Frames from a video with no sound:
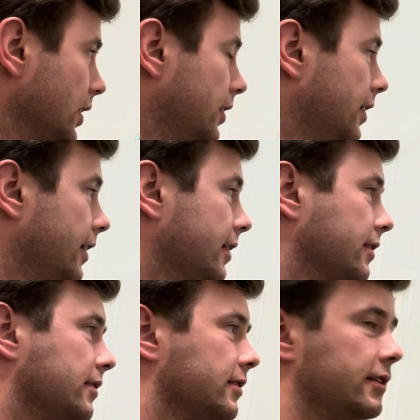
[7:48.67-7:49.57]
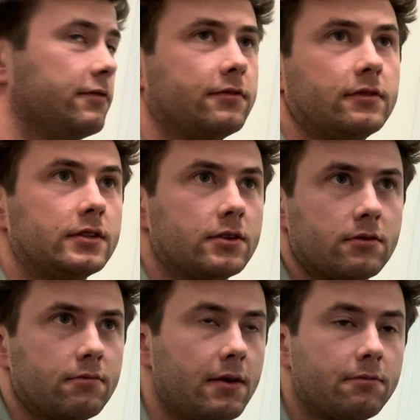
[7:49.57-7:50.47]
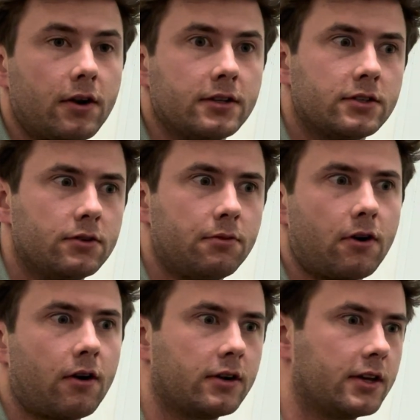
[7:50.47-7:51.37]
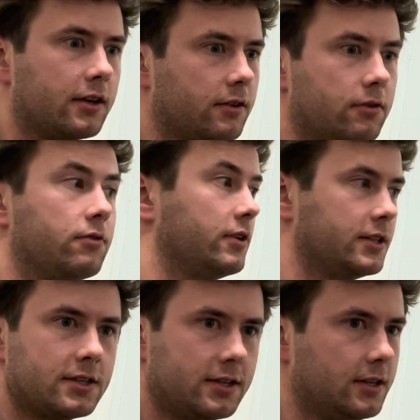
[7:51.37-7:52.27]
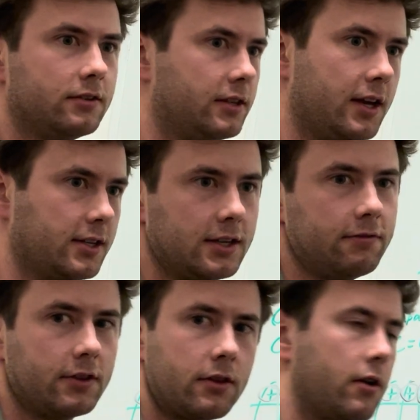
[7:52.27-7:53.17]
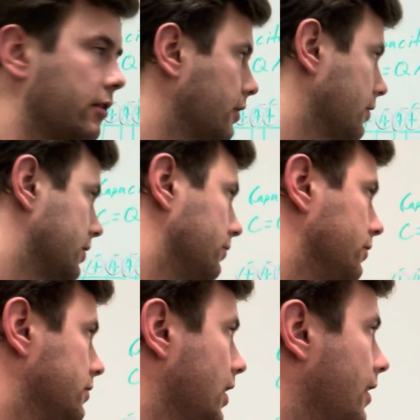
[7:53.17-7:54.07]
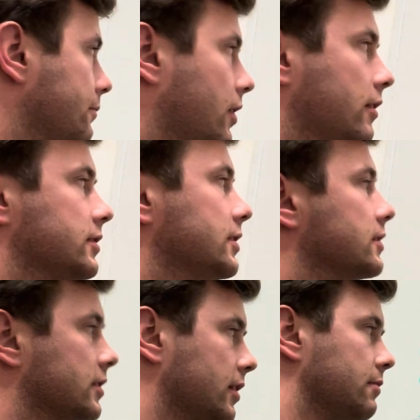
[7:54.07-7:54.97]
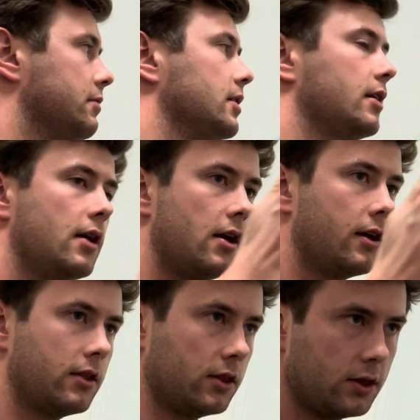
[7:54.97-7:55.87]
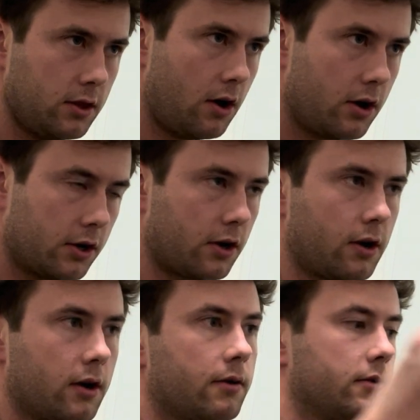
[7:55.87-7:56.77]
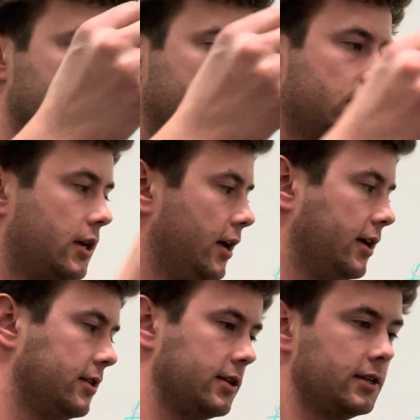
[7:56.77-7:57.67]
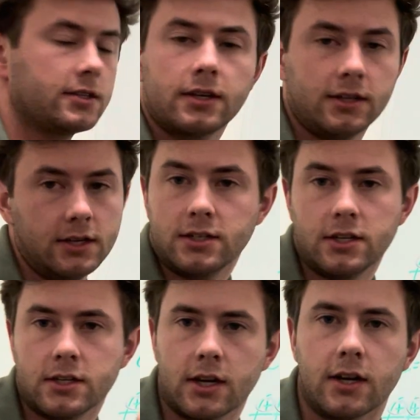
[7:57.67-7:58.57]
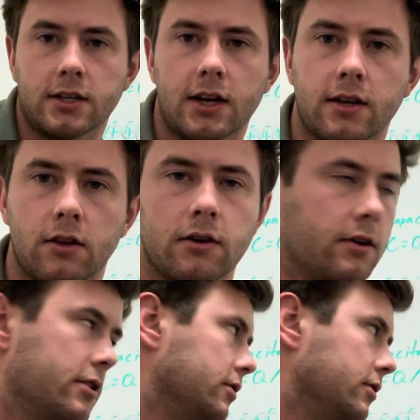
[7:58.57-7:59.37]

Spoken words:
And if your membrane's super hard to get through, it still takes even longer. So your time constant is going to be longer, and it's just going to take longer to